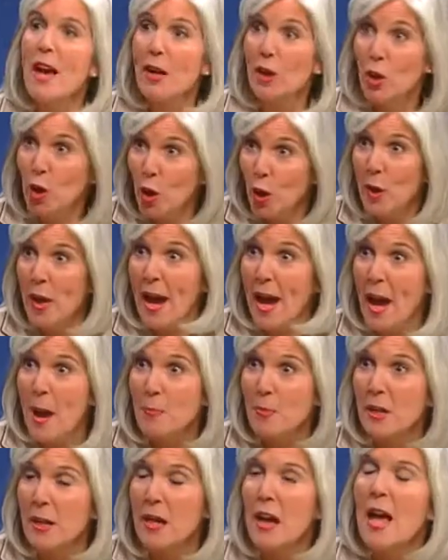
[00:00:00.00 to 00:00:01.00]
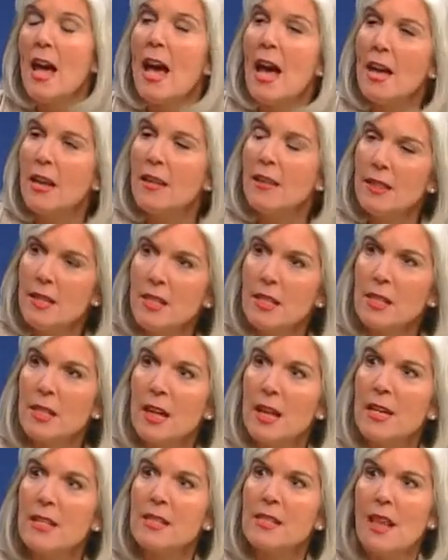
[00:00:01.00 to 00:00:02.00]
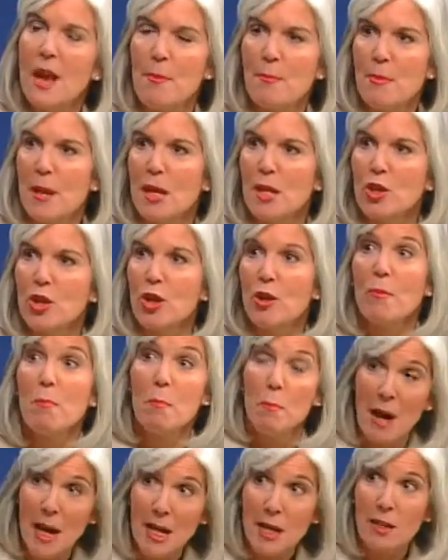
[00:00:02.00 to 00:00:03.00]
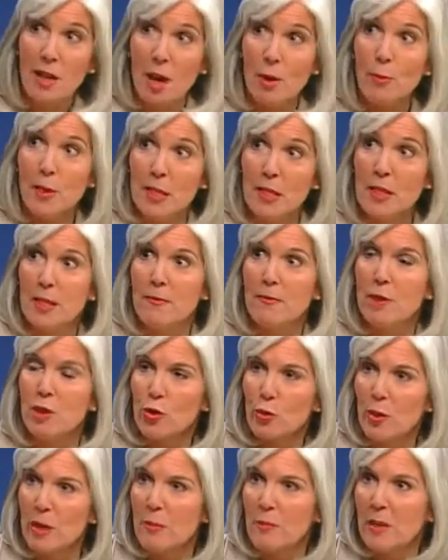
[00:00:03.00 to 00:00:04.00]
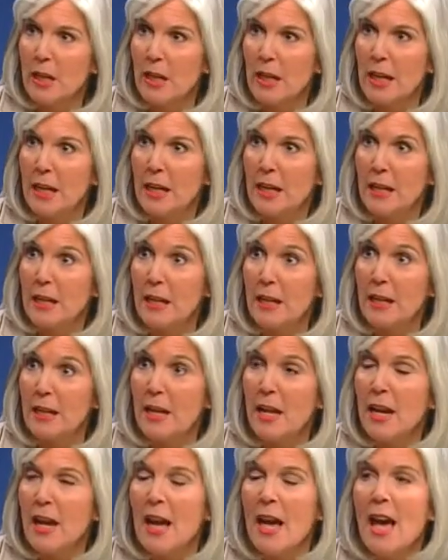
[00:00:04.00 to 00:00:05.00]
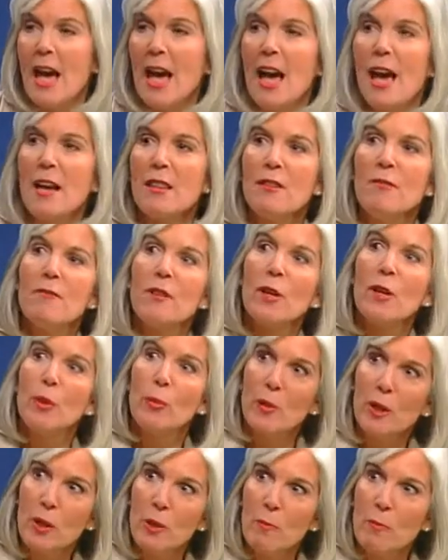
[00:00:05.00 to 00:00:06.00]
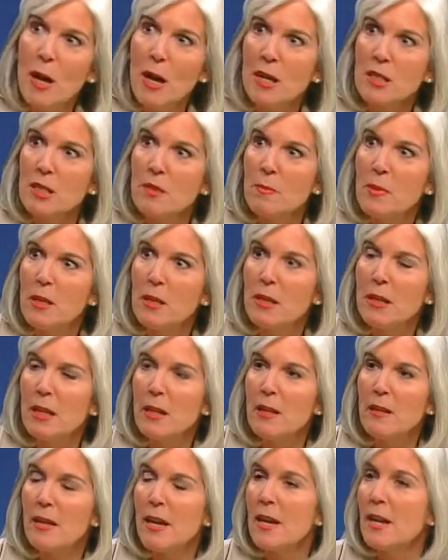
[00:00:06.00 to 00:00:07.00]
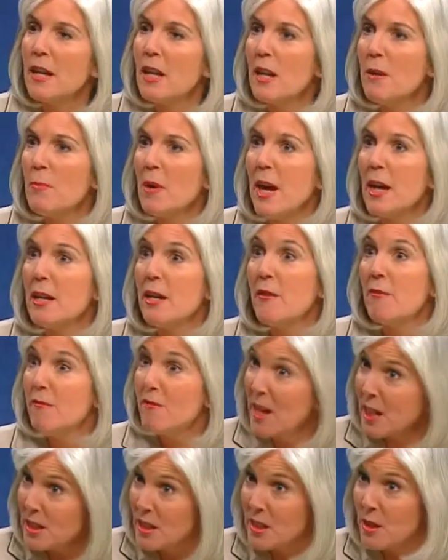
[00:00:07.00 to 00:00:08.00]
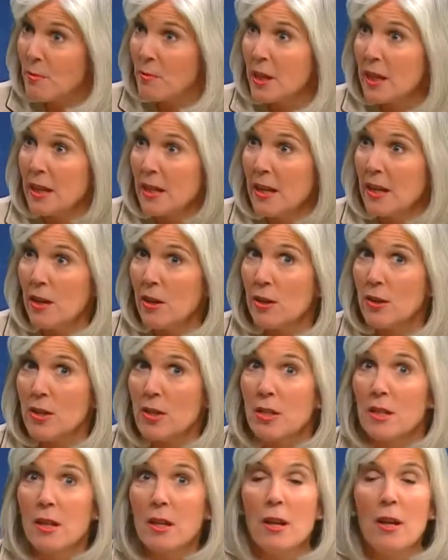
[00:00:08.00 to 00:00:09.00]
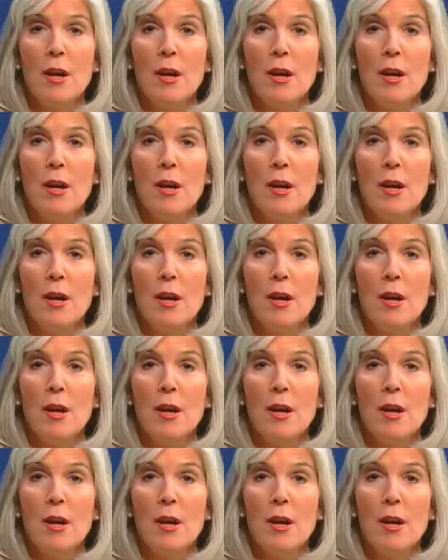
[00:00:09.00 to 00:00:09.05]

that could happen, and in this case, that patient might not receive the treatment he needed, and the very real possibility that he might infect somebody else.